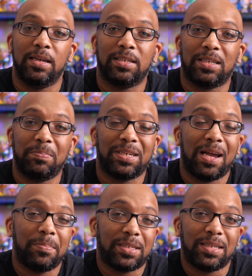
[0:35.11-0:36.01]

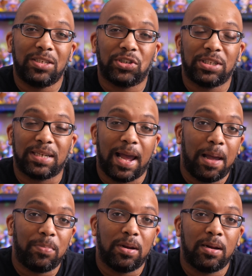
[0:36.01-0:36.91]
Sometimes things just
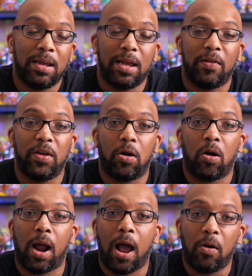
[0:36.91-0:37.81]
happen and they
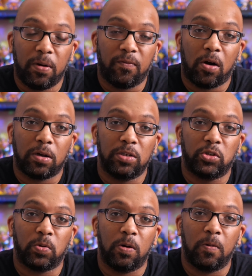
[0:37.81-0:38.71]
are out of our
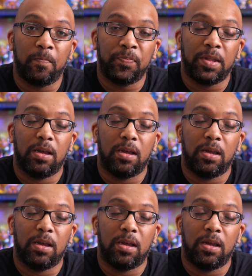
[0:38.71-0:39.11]
control.